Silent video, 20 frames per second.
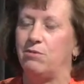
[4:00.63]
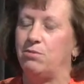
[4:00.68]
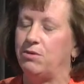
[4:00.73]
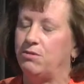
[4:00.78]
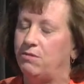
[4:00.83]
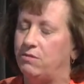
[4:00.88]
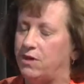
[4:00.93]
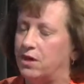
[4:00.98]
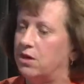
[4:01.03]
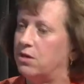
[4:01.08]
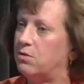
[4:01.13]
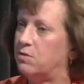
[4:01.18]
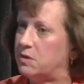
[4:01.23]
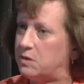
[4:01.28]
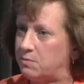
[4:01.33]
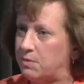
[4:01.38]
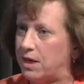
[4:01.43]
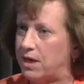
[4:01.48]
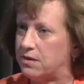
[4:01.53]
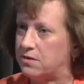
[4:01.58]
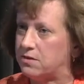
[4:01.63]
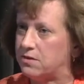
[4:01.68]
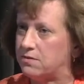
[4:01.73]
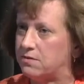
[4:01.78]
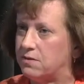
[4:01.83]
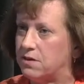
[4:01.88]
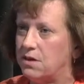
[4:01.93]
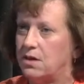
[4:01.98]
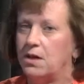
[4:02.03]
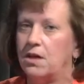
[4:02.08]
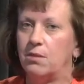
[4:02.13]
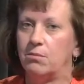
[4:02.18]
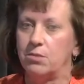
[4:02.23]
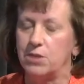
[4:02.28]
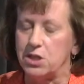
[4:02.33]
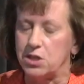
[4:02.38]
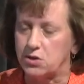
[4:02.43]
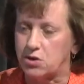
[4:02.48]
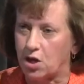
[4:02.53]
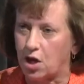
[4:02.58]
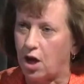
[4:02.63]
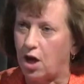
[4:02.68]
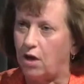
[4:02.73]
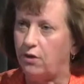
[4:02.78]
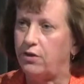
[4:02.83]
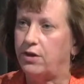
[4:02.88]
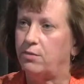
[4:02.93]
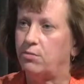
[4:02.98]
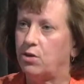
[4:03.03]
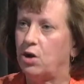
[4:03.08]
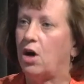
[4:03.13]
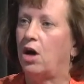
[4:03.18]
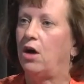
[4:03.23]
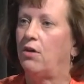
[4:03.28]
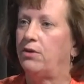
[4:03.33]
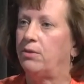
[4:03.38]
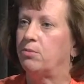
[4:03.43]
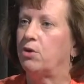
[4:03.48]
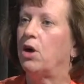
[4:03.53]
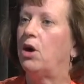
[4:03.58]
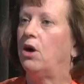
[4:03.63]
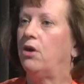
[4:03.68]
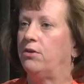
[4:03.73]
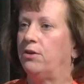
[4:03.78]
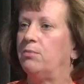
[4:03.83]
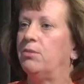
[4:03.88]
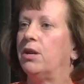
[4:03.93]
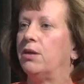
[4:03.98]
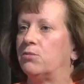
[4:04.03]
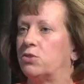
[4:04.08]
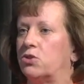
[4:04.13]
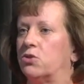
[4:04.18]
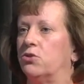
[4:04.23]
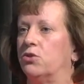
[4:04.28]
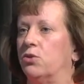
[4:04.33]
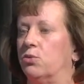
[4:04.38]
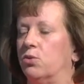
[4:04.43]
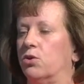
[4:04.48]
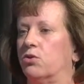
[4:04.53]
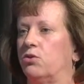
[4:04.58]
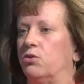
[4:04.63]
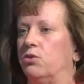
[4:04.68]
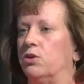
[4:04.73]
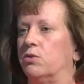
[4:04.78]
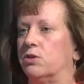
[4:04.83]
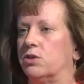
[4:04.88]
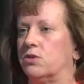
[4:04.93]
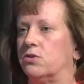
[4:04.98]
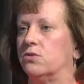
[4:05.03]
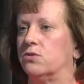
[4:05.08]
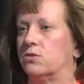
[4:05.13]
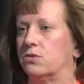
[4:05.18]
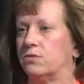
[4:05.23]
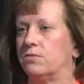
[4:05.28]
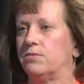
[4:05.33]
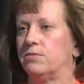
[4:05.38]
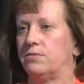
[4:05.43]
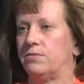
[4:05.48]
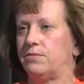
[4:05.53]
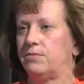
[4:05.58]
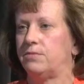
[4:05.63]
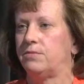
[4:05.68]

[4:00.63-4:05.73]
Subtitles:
They've been very responsive. Please call them, and I'm sure they'll work through your issues.